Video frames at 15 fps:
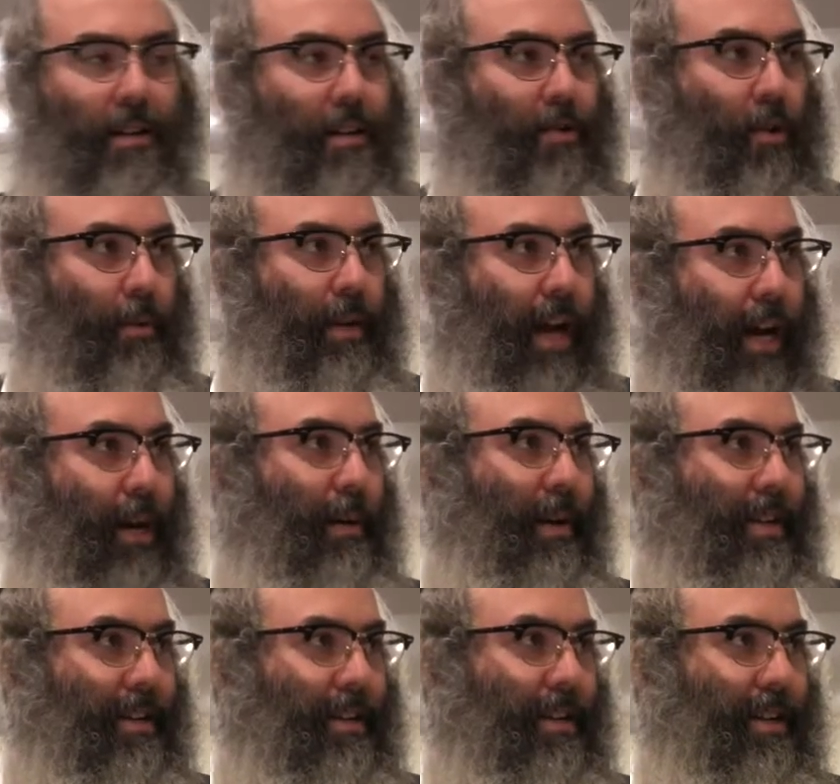Rabbi
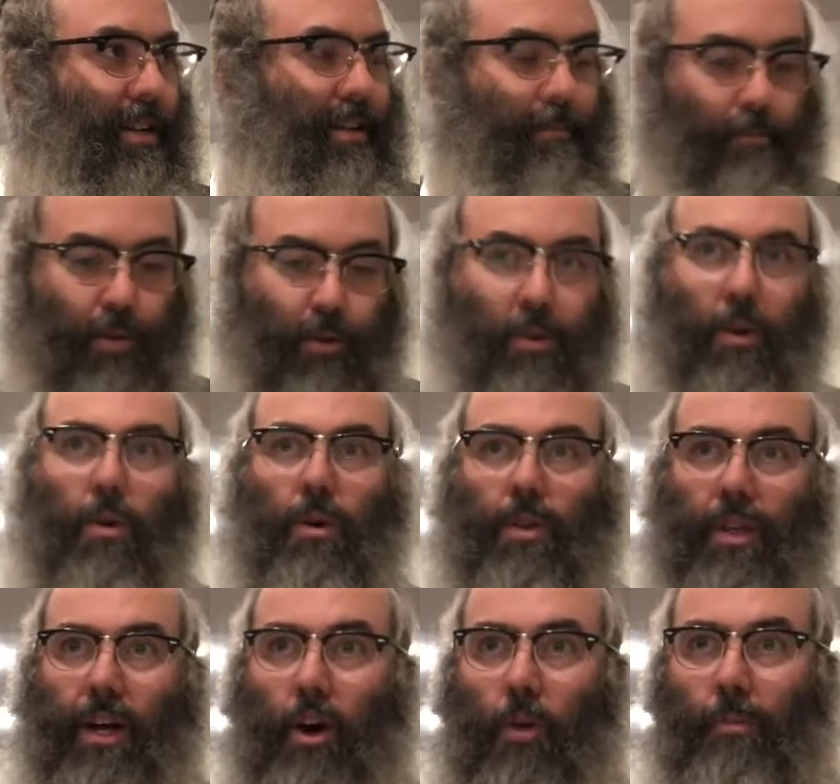Nachman blew the whole
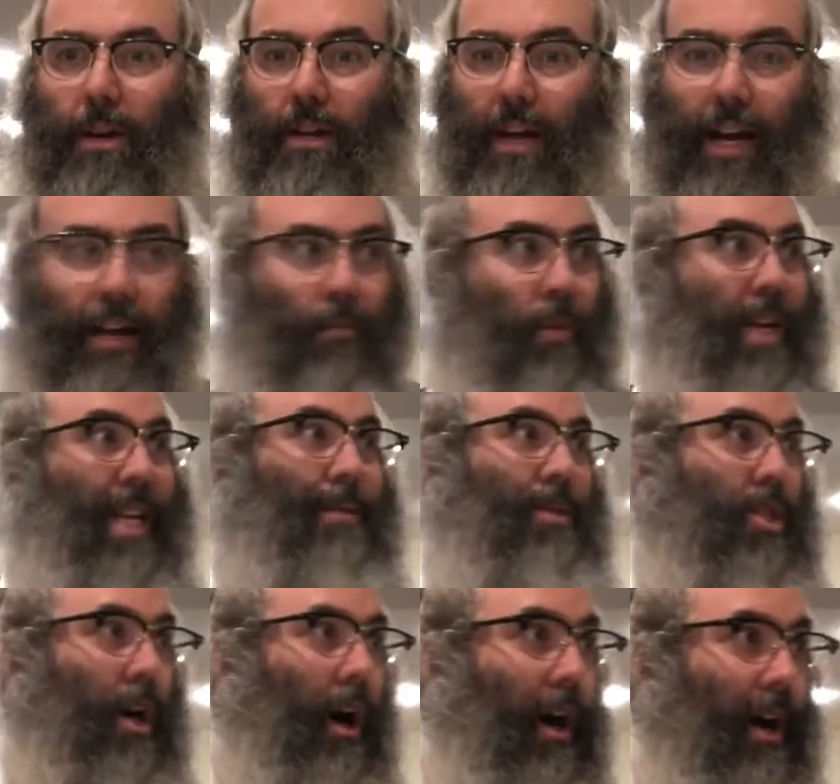thing open, and when he
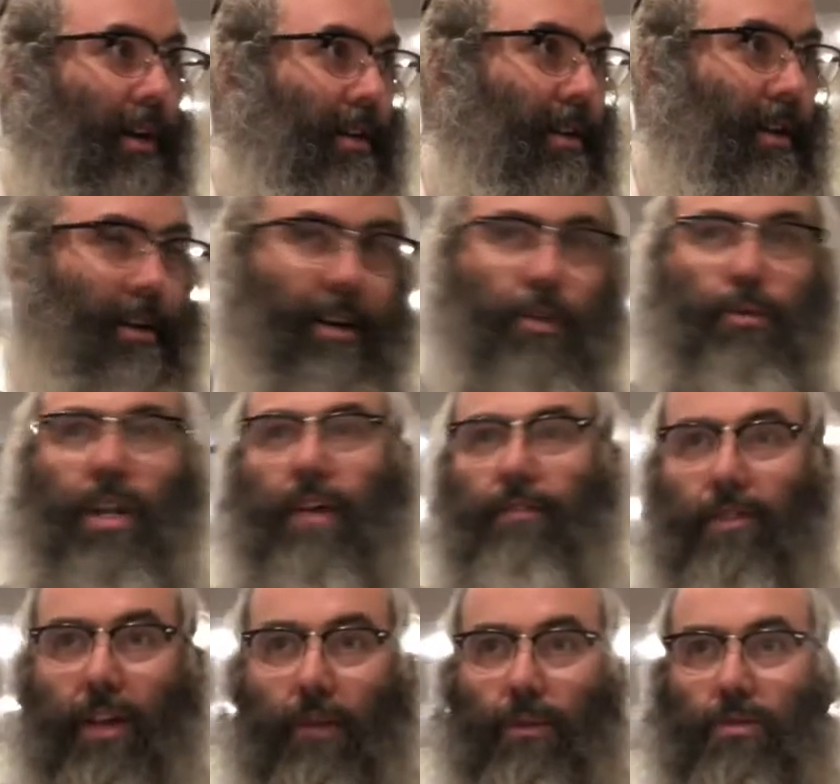was gone is when
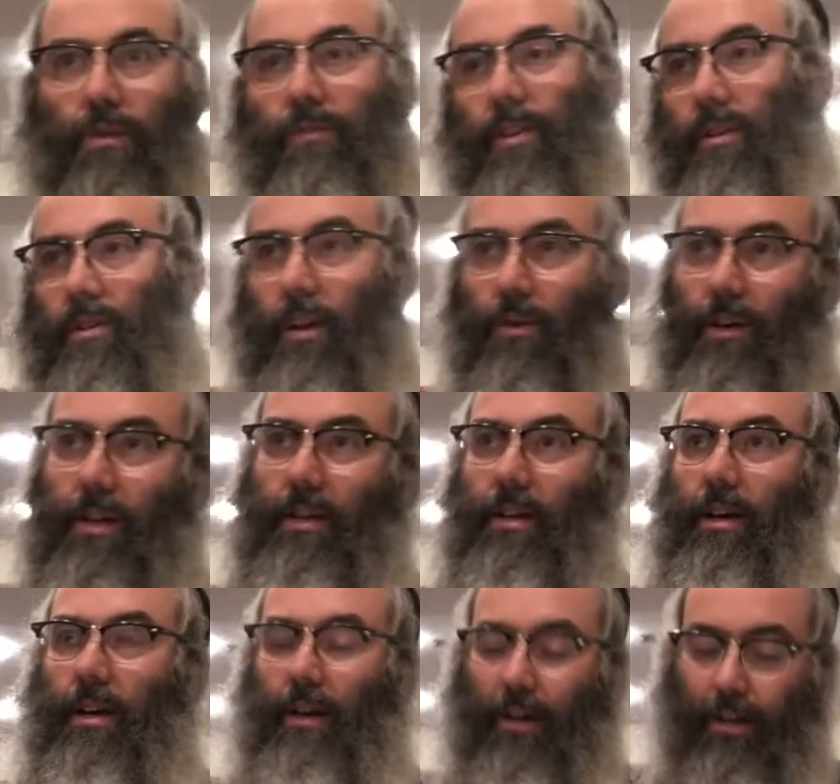everything was revealed already.
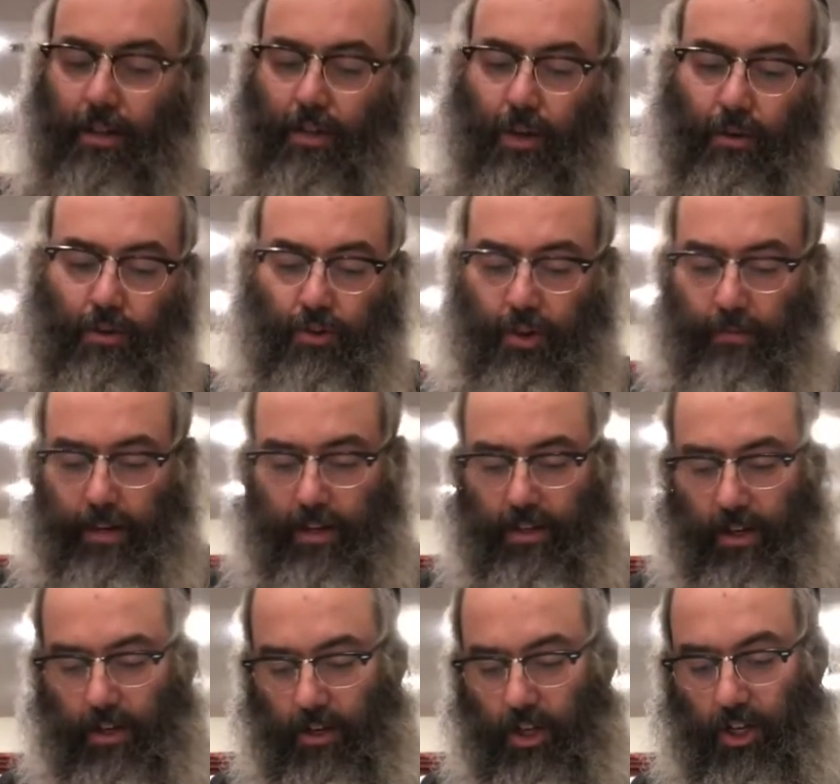So it was a tremendous
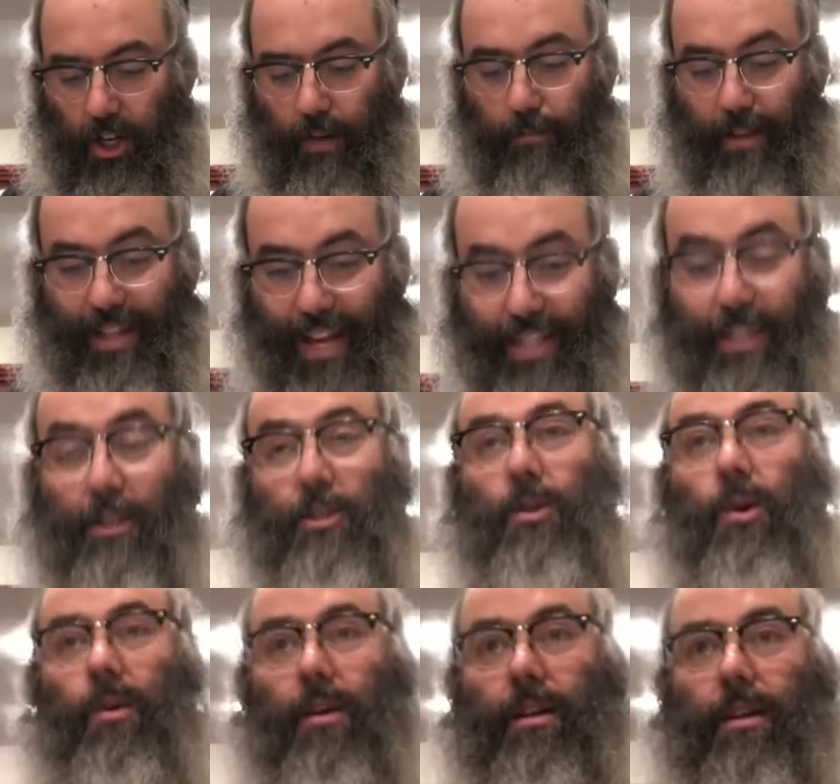Kiddush Hashem. But that's the
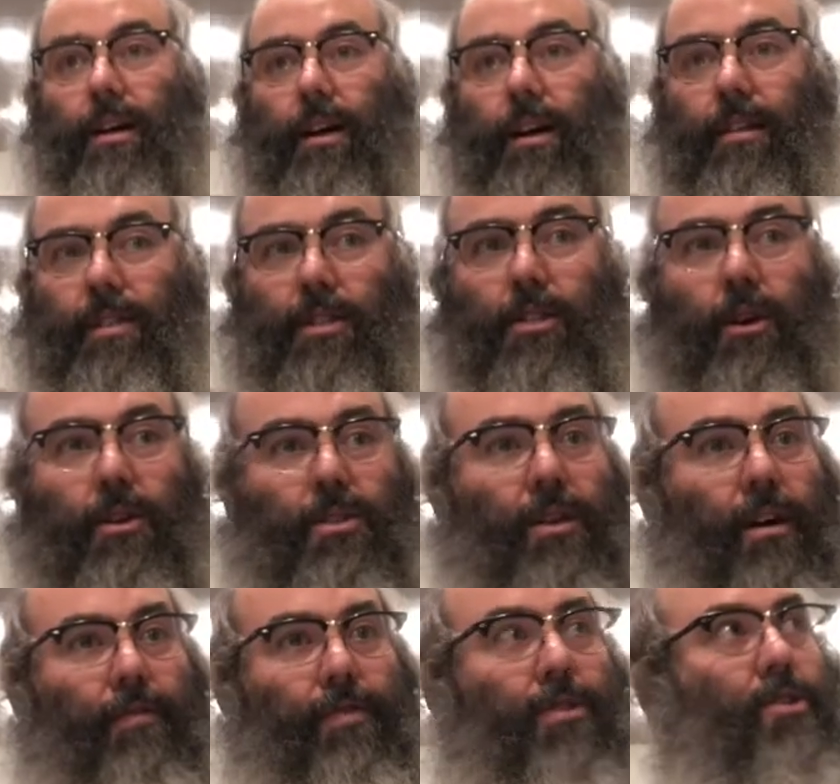story that starts
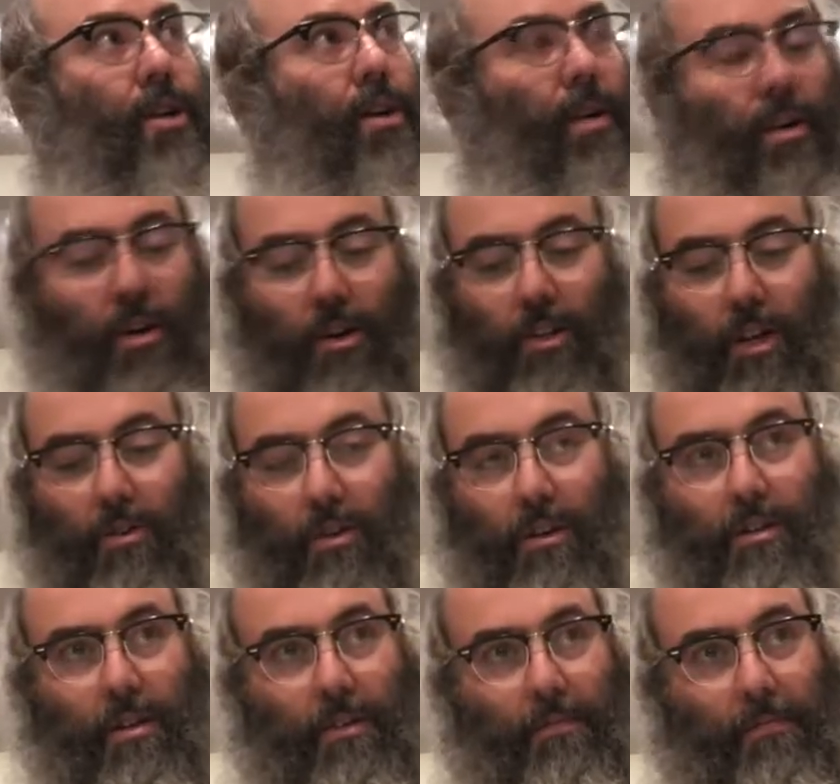off this Torah called
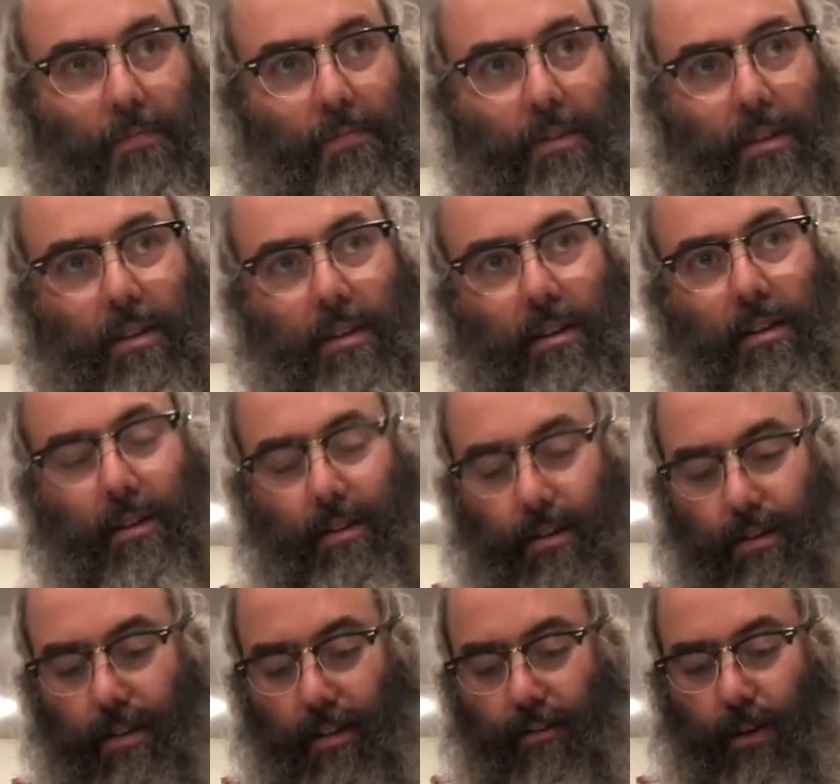Akrukta.
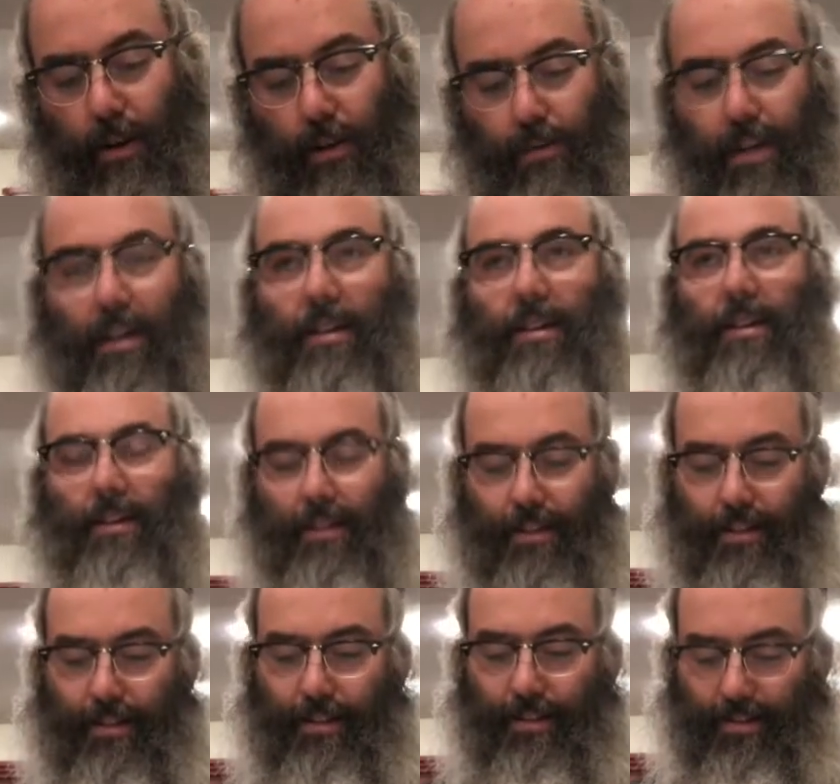Everybody with me?
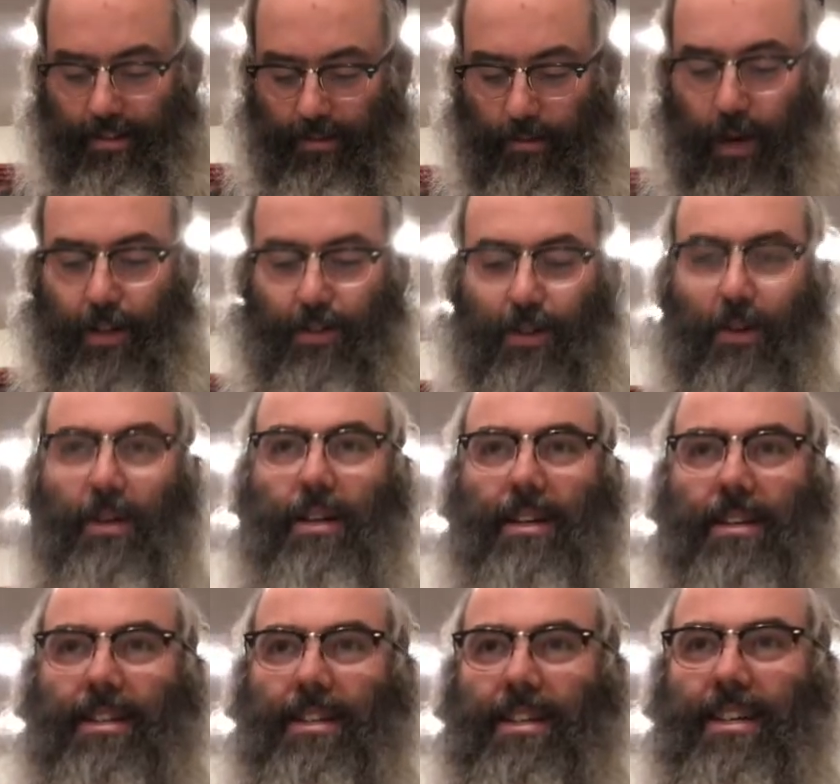Wild story,
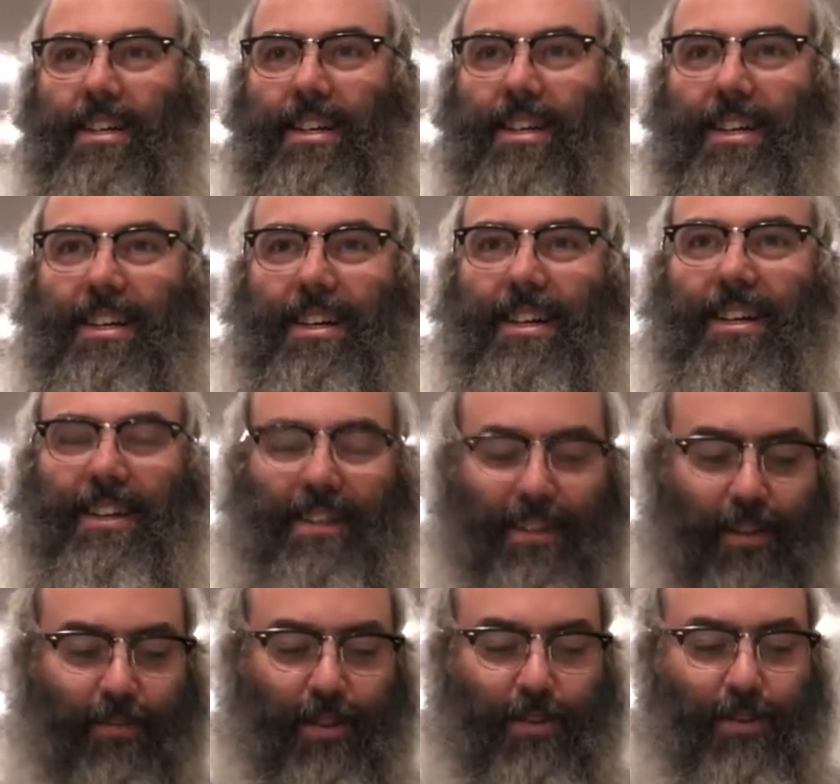eh?
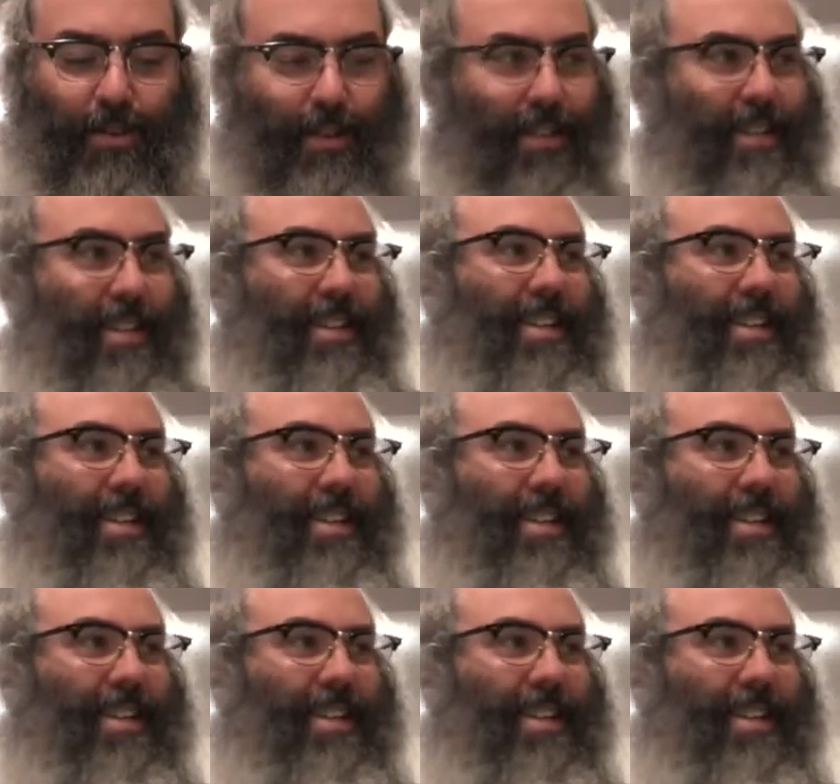Love that story.